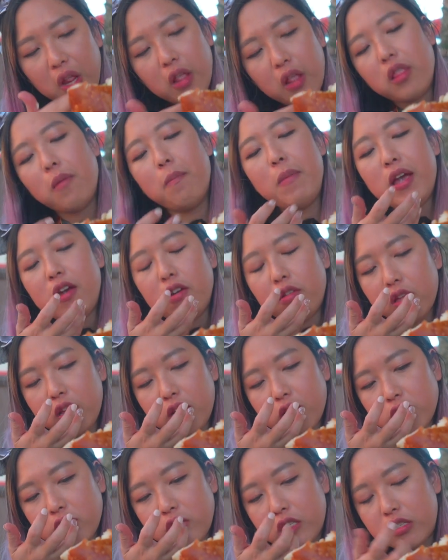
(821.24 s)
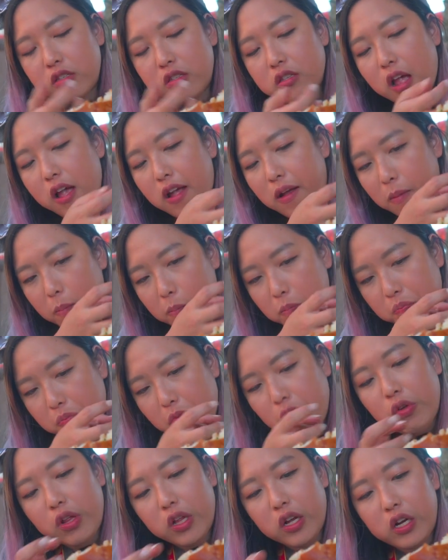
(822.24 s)
The mayo they use is like
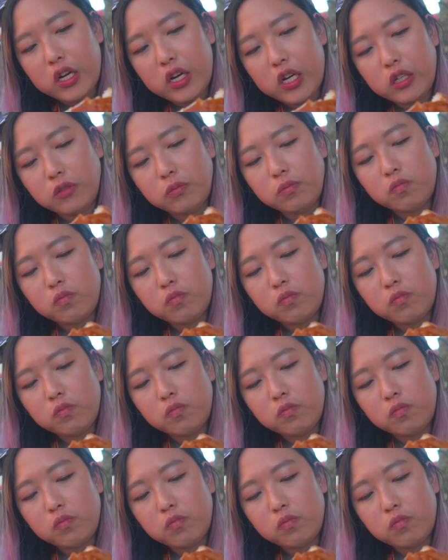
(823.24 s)
really good.